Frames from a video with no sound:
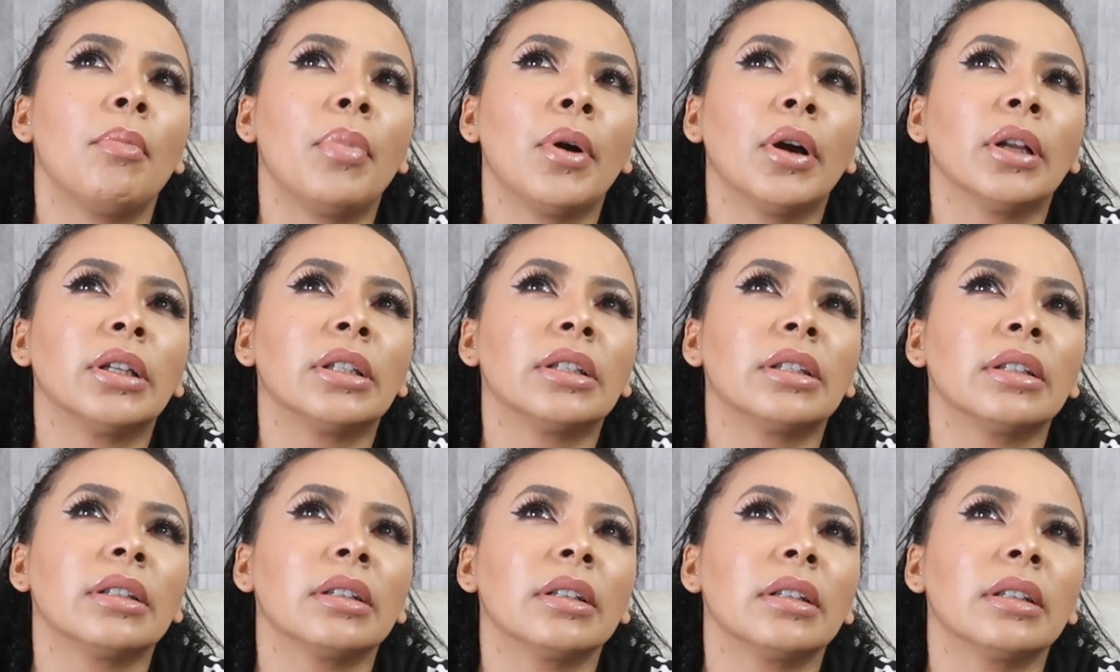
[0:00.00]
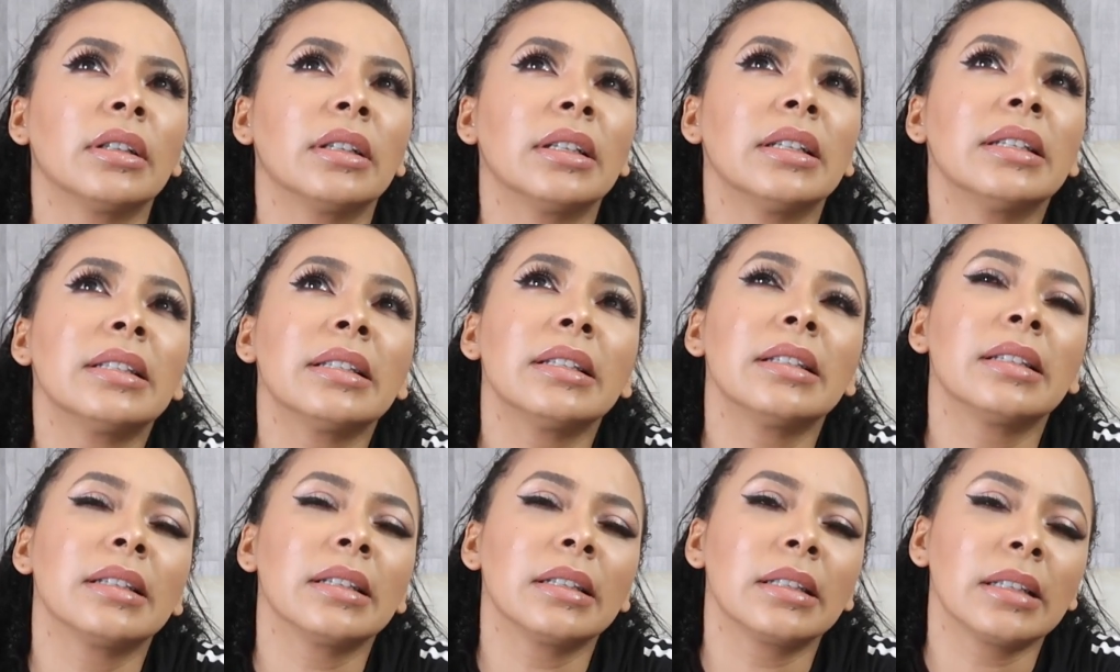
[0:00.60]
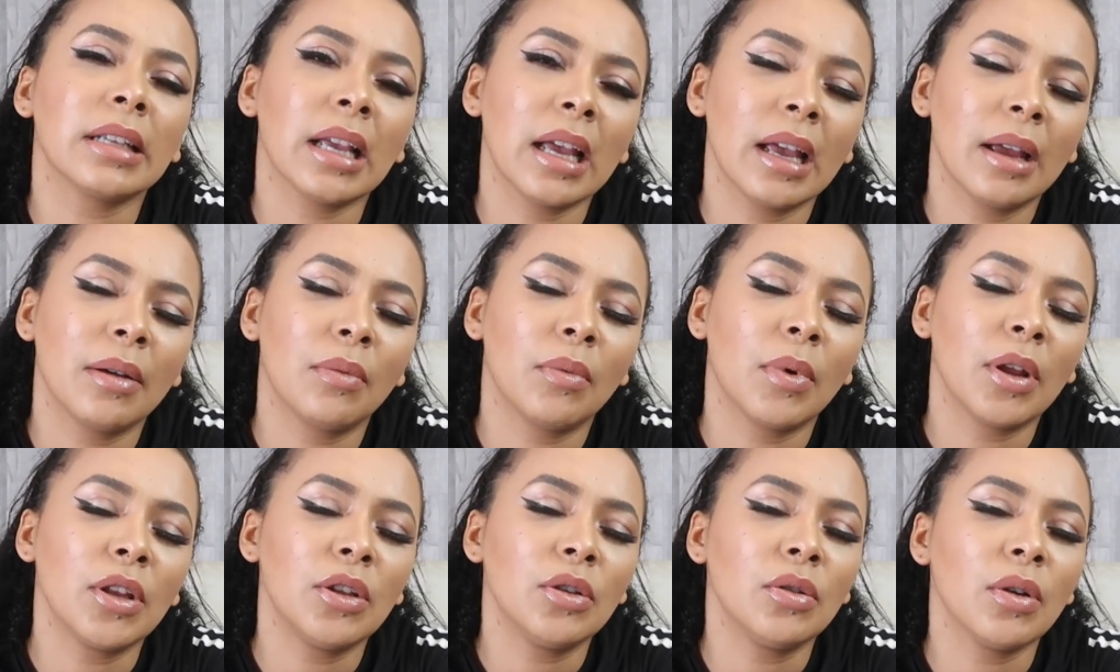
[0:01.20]
But this is a
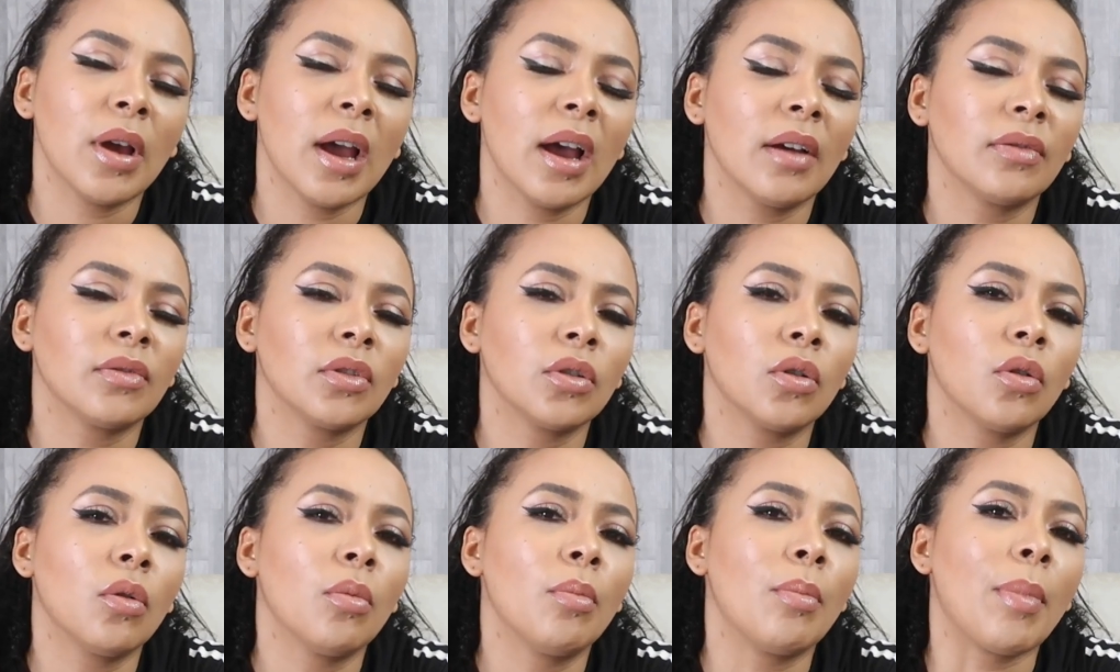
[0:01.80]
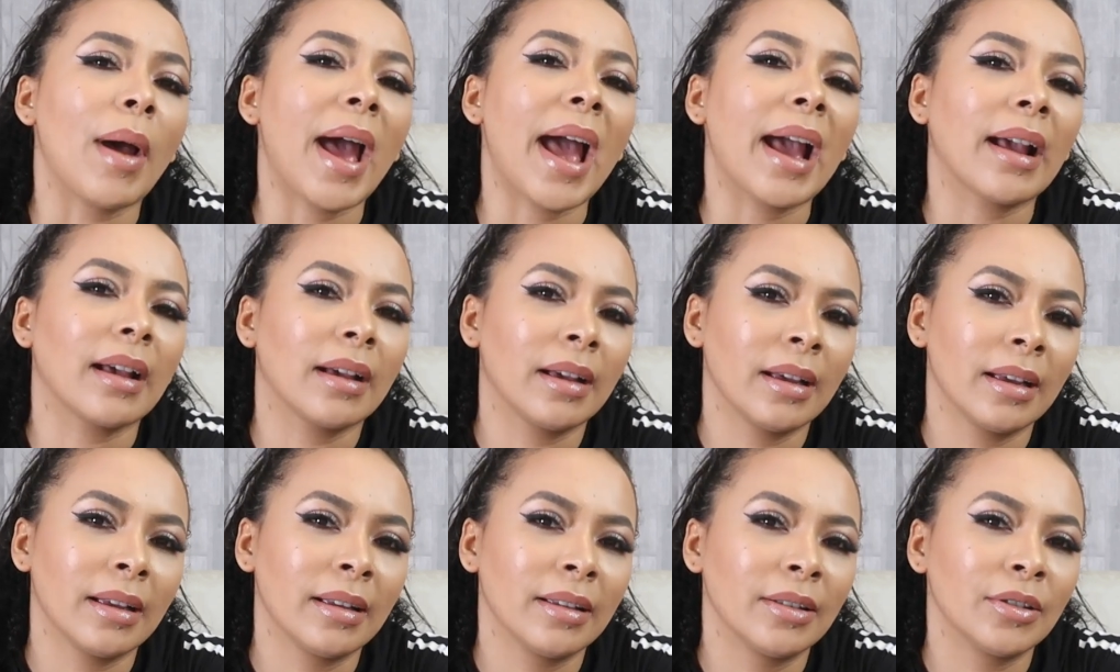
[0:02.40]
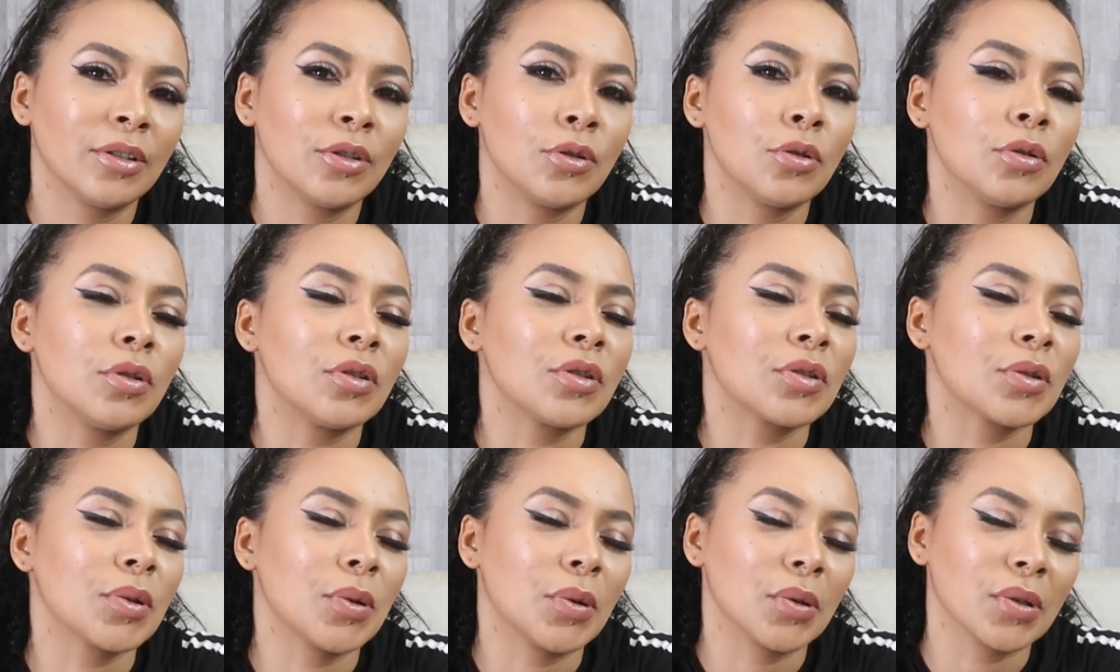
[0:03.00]
time when you have to go back to
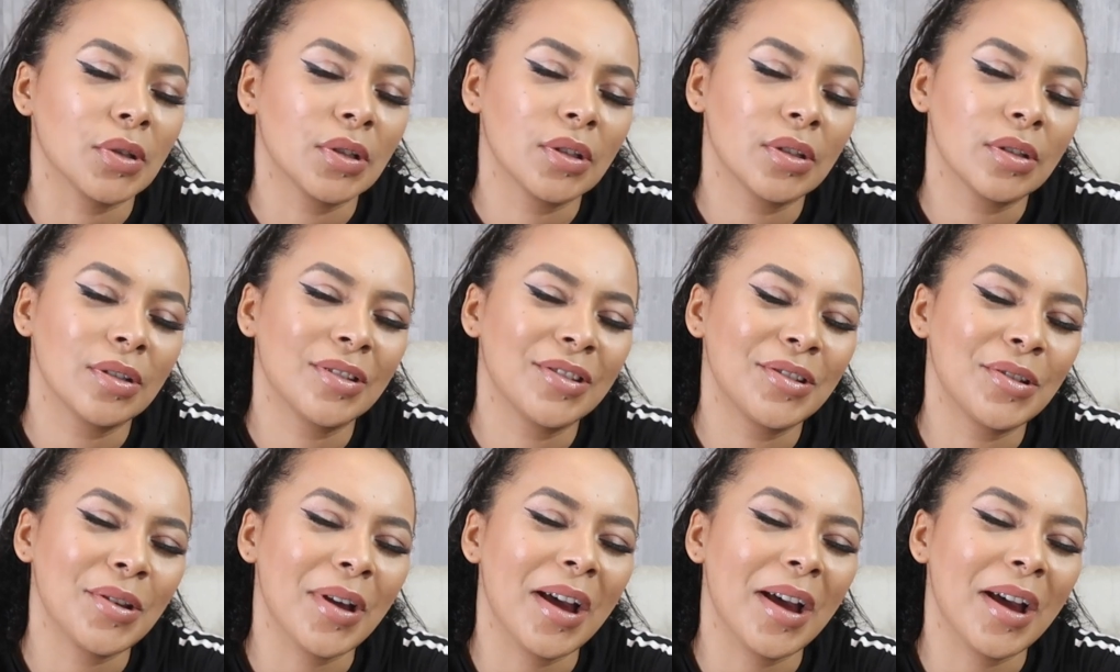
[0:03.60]
the source.